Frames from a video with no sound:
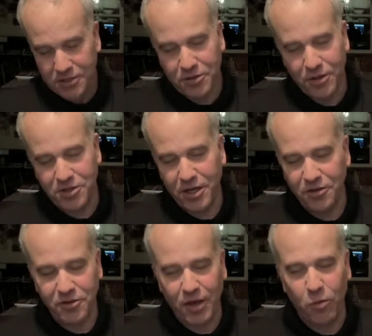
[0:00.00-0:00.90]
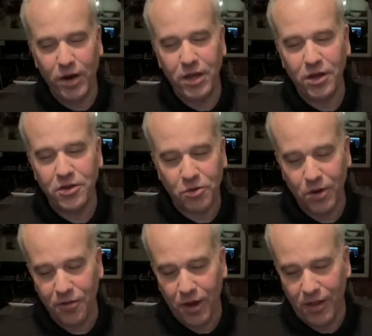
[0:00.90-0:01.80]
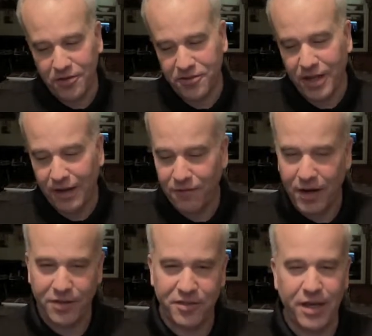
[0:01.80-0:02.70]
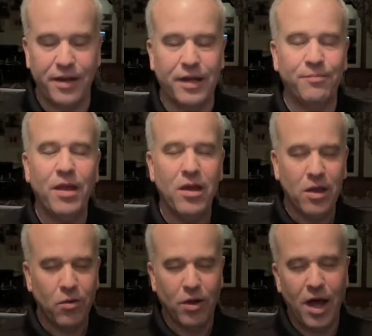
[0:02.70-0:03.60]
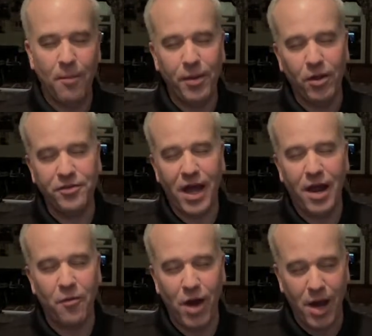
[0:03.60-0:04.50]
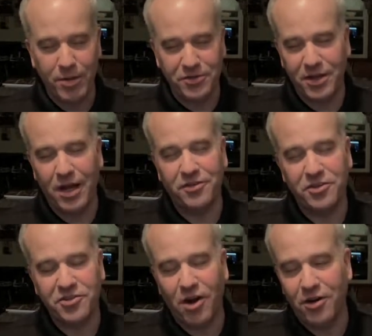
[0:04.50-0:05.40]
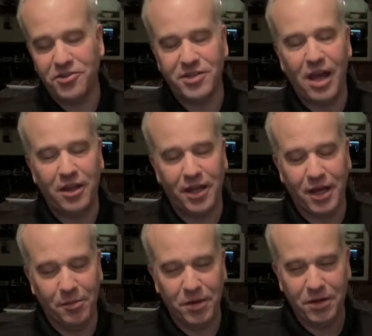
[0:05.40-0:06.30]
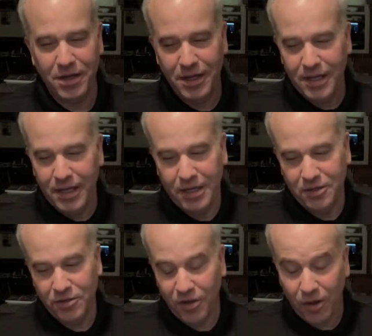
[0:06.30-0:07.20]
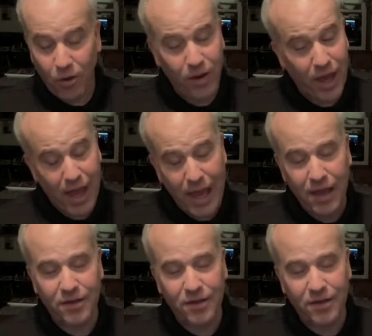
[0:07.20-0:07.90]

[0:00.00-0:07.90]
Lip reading: So she goes, like, what are you going to do with all this stuff? And I said, well, I'll build dioramas and I'll just start selling them. And she was like, okay.